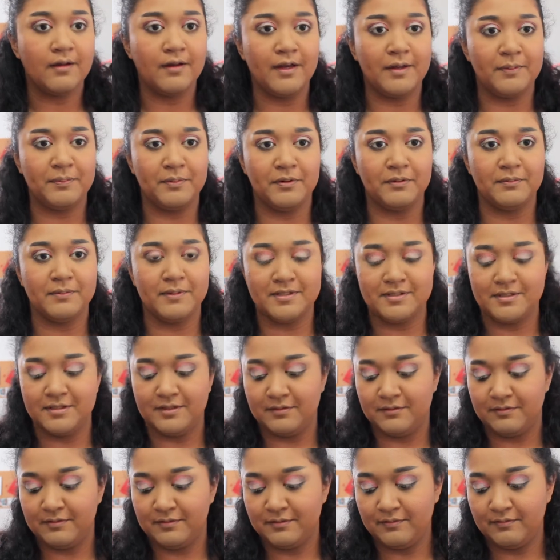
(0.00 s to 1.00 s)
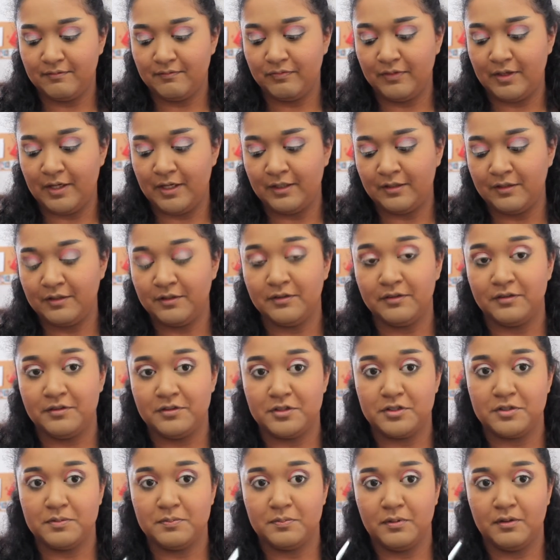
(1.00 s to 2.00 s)
I poke myself. I literally
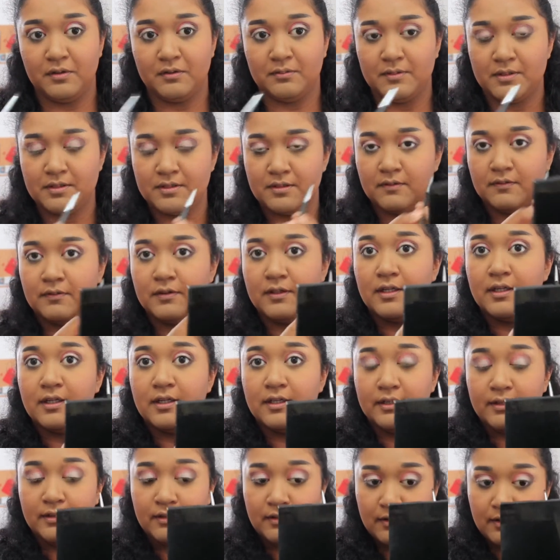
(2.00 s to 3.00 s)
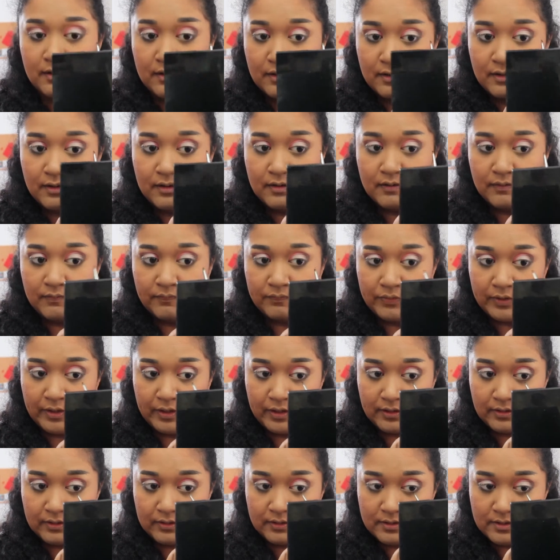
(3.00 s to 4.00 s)
just poke myself in the eye.
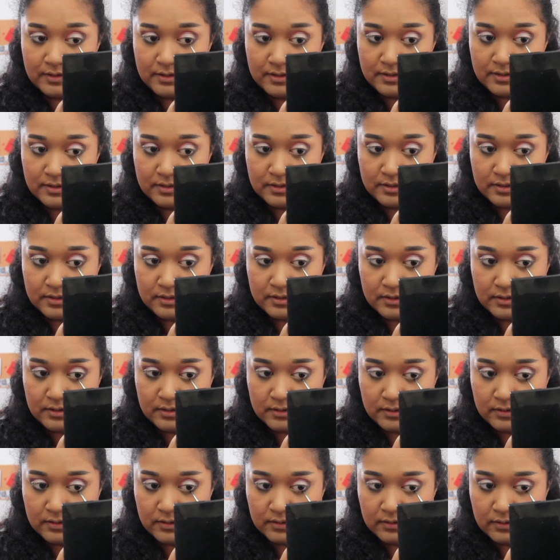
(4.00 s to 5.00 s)
And this is just,